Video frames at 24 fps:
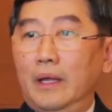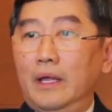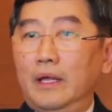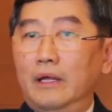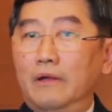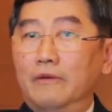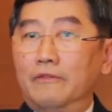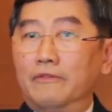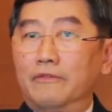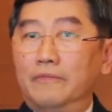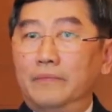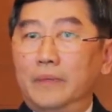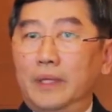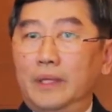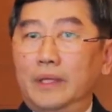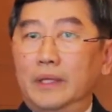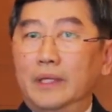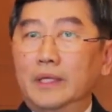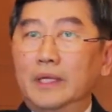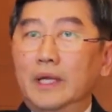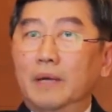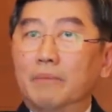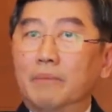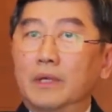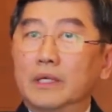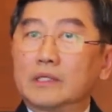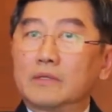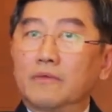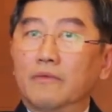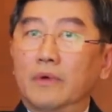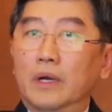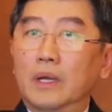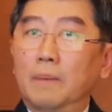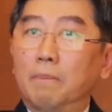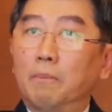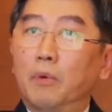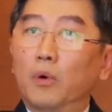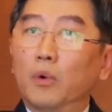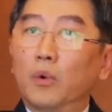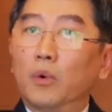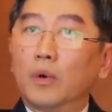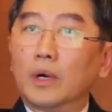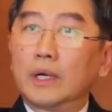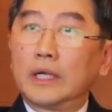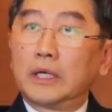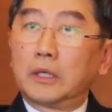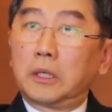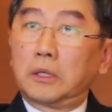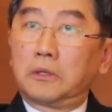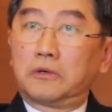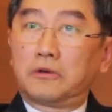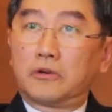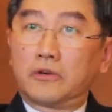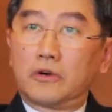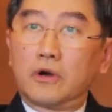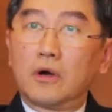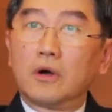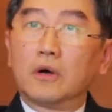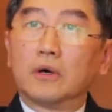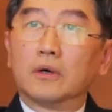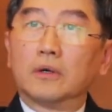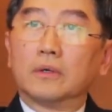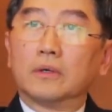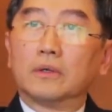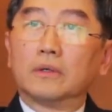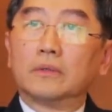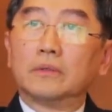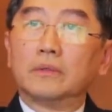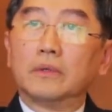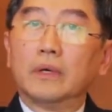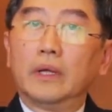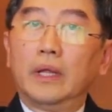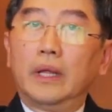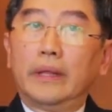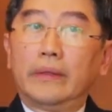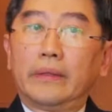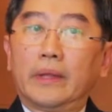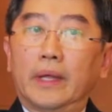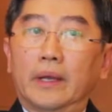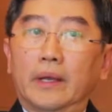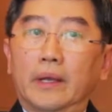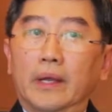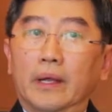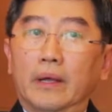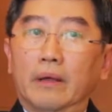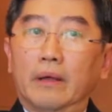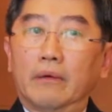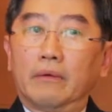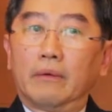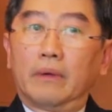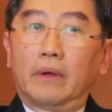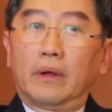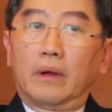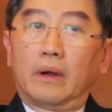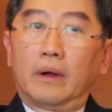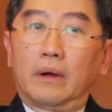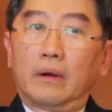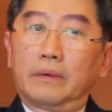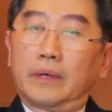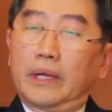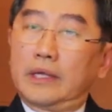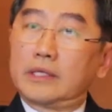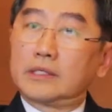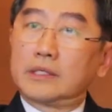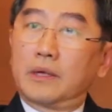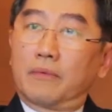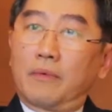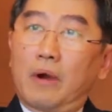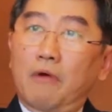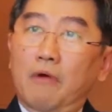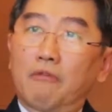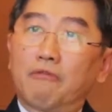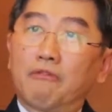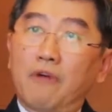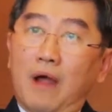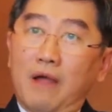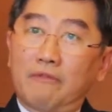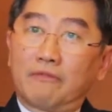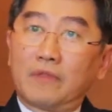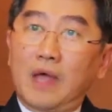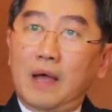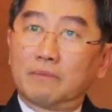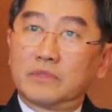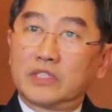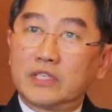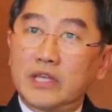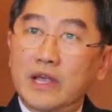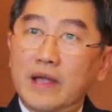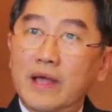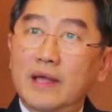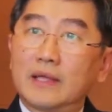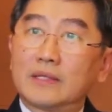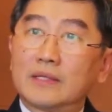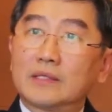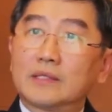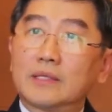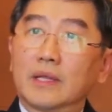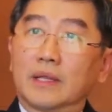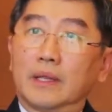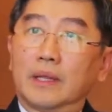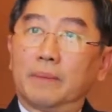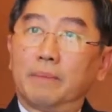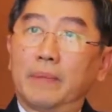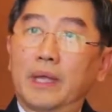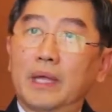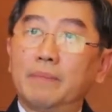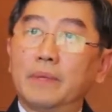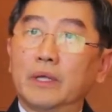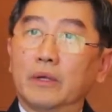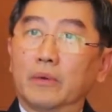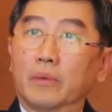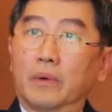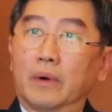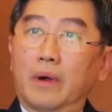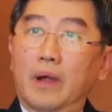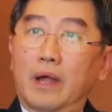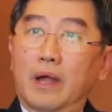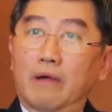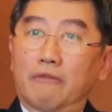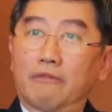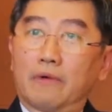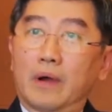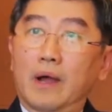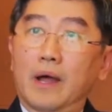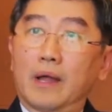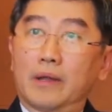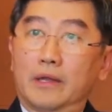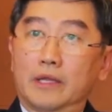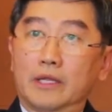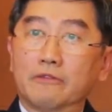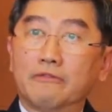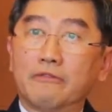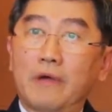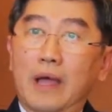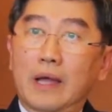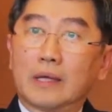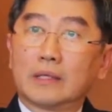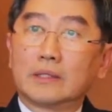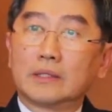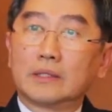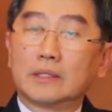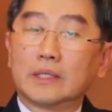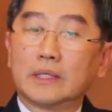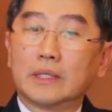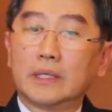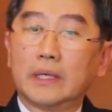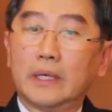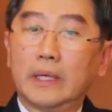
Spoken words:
If the DM is very poorly controlled, then there is around 5 times chance that the baby will have a heart defect.